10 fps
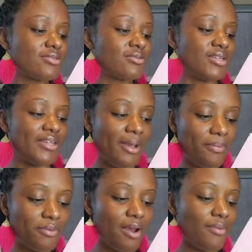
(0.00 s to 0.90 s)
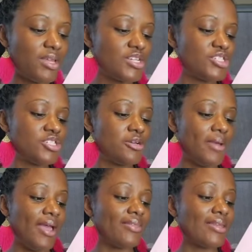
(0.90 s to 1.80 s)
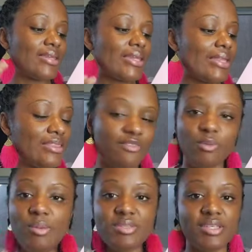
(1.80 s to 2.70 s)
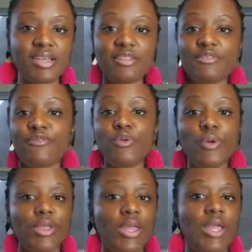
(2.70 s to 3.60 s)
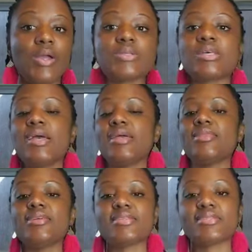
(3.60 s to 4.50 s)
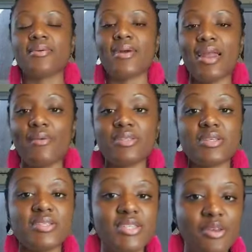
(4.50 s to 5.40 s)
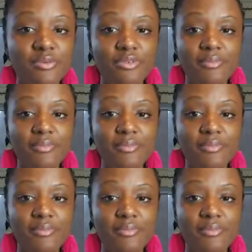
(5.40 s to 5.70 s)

the depth of our relationship and the length of we were together for four years this is somebody i was considering